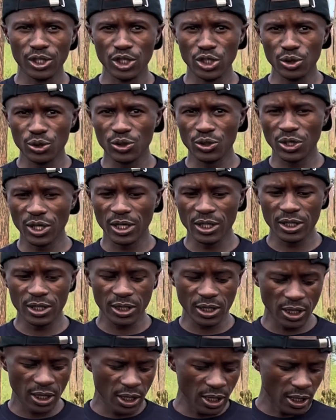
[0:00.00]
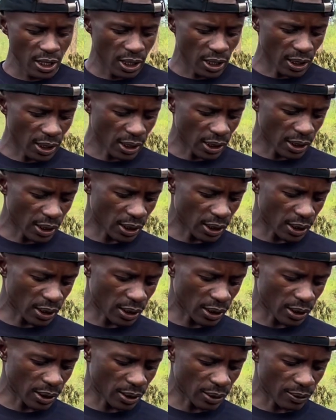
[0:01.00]
nutrient
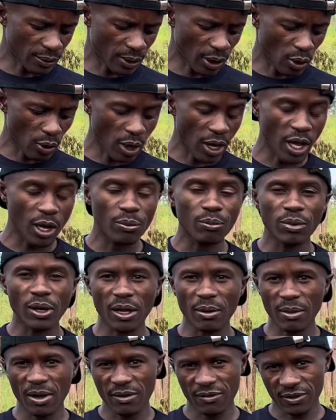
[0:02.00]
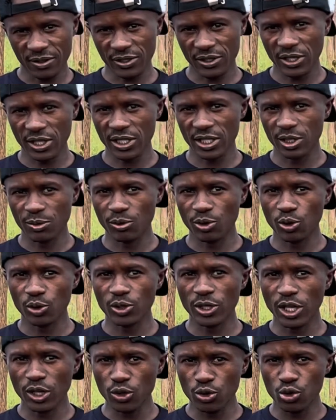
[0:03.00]
uh, how I apply my fertilizers
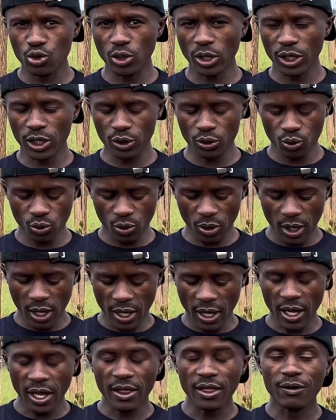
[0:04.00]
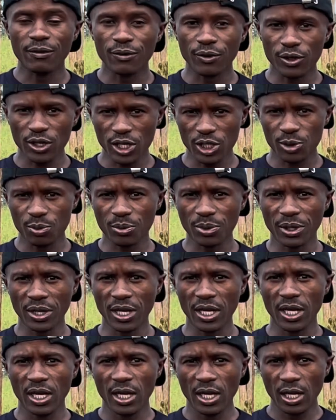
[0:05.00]
because I usually do uh, the foliar
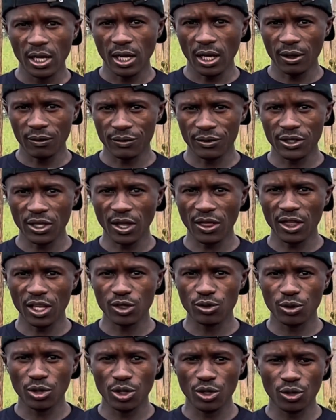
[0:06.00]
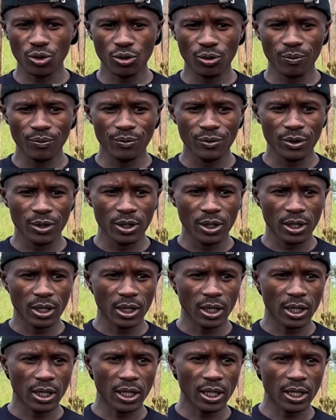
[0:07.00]
spray I've shared that with you
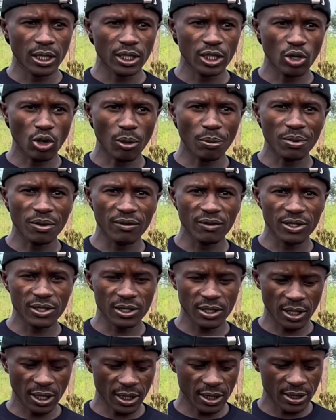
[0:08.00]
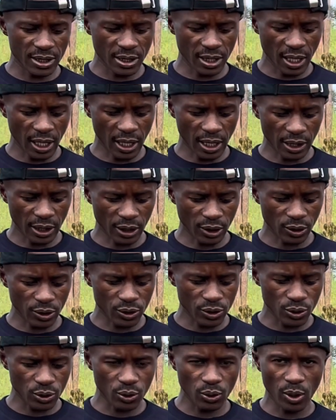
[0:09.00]
uh, in our previous class and
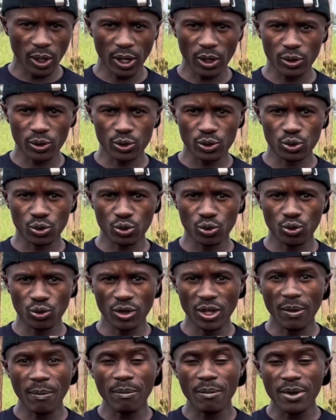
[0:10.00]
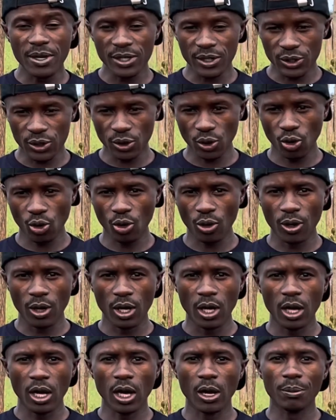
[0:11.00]
also I also do the basal
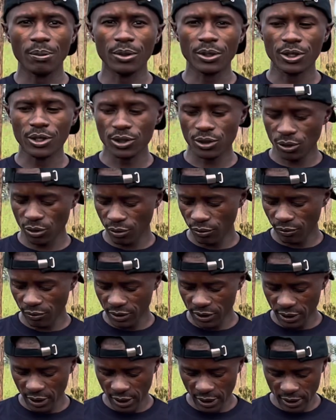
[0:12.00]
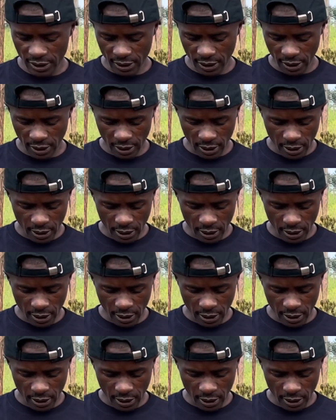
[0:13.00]
application of fertilizer